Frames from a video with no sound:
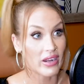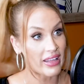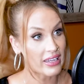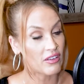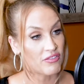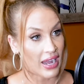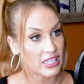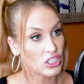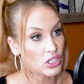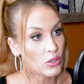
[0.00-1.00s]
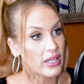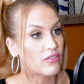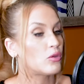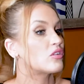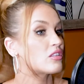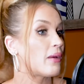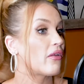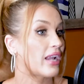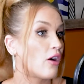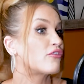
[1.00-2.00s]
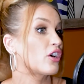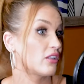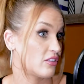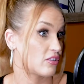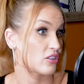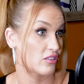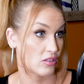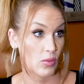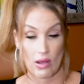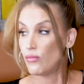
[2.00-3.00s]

they can find you, and if you could spell it out for our listeners as well.